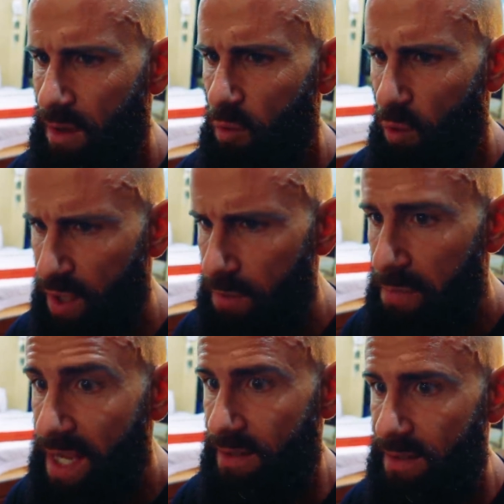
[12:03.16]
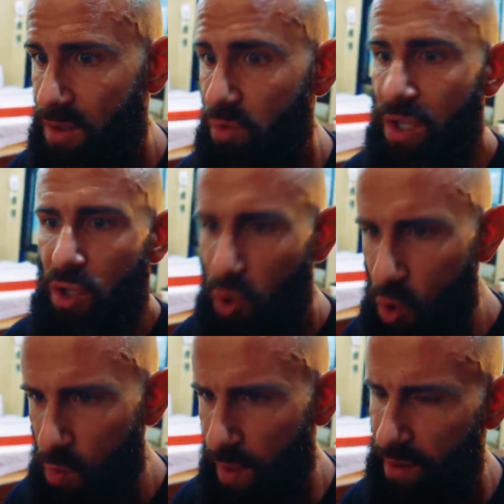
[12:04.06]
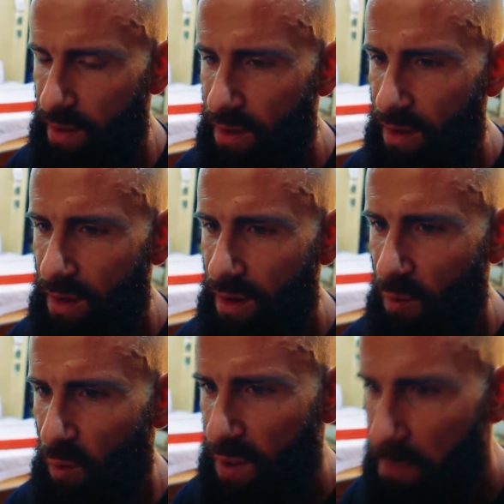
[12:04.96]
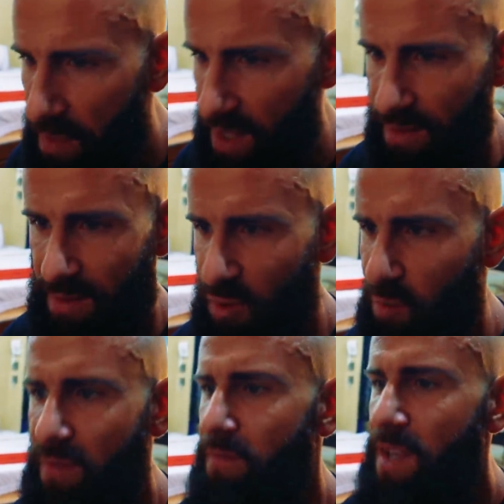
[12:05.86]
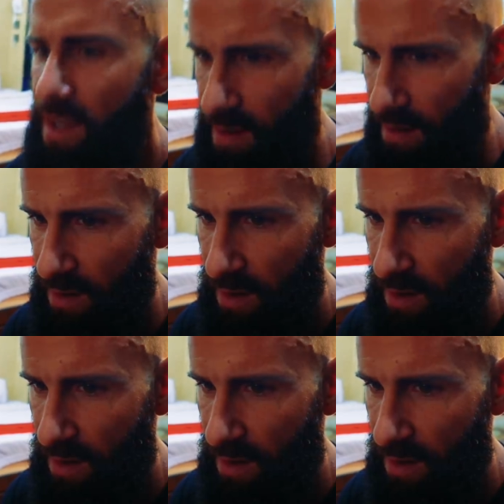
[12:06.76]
what it means to be human, what it means to be vegan,